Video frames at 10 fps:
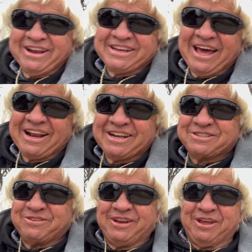to title this
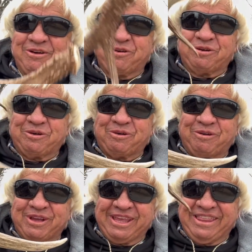video. Oh,
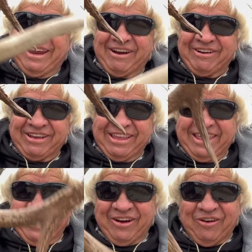looky there, looky there,